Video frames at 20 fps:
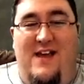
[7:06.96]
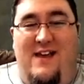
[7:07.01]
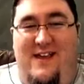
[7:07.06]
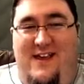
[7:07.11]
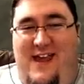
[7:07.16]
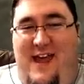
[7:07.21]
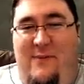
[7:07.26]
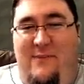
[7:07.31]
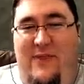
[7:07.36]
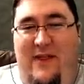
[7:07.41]

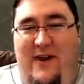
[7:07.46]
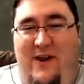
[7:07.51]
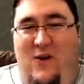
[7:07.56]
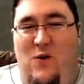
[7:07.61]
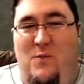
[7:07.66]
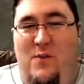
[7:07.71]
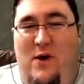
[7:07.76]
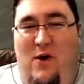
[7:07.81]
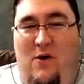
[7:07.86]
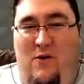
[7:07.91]
keep the
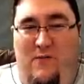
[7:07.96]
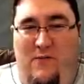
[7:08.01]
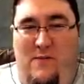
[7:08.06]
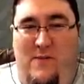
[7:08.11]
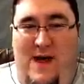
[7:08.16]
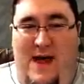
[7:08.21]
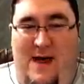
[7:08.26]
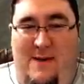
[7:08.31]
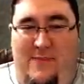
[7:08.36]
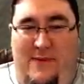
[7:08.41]
loophole
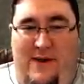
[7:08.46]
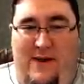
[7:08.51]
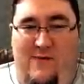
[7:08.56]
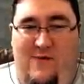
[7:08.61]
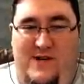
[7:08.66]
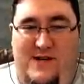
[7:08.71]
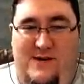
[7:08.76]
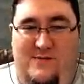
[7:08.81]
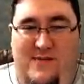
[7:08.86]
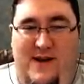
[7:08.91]
from happening,
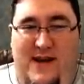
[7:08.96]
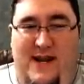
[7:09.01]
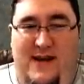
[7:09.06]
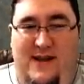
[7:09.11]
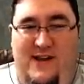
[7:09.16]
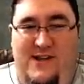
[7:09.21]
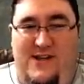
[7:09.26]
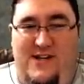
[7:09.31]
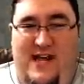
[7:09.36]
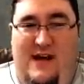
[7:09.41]
which
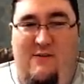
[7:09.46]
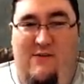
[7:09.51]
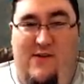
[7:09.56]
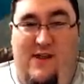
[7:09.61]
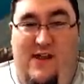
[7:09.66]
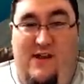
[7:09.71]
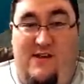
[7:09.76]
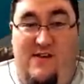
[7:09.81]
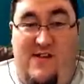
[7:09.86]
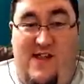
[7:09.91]
immediately chat
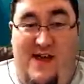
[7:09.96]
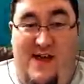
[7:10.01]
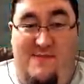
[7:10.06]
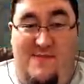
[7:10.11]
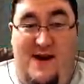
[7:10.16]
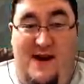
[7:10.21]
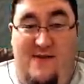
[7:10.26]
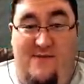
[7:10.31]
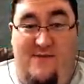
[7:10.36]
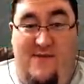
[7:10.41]
was like, does that
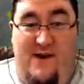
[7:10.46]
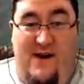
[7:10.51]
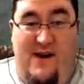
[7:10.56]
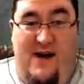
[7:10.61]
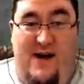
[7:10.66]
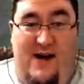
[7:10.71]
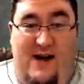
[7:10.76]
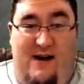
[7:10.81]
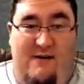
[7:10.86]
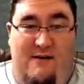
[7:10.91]
mean infinite
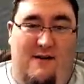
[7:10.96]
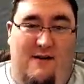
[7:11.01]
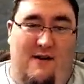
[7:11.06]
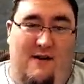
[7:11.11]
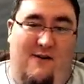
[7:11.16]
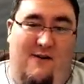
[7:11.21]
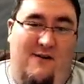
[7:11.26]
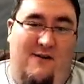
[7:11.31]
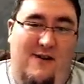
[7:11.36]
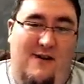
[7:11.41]
iron?
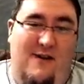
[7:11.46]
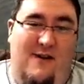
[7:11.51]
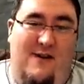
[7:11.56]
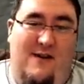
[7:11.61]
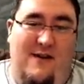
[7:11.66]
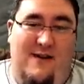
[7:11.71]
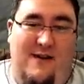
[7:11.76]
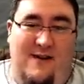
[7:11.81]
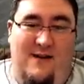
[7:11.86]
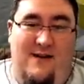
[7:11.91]

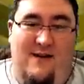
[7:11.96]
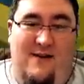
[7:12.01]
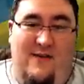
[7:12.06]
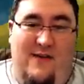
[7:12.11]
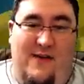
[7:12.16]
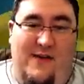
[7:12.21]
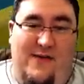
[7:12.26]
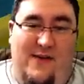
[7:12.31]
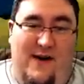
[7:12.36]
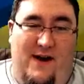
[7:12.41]

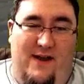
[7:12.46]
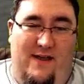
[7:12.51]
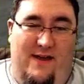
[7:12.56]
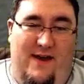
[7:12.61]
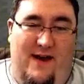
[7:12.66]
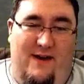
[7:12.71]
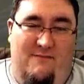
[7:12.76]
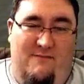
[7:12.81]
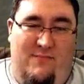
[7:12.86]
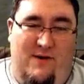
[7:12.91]
No, they thought of
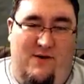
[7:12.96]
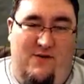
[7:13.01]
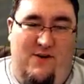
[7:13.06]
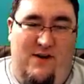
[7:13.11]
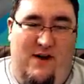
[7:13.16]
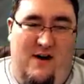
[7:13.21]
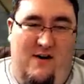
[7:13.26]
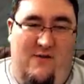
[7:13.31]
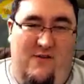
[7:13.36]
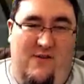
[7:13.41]
that. Blue
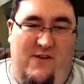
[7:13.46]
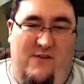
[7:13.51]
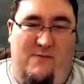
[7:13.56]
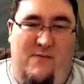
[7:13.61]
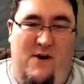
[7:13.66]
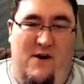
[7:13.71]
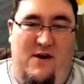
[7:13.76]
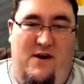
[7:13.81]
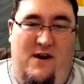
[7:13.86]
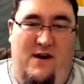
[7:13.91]
Dart was
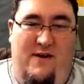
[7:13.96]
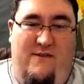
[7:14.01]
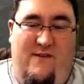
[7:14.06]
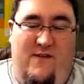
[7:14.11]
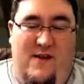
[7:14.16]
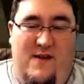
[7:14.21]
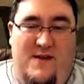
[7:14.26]
smart enough.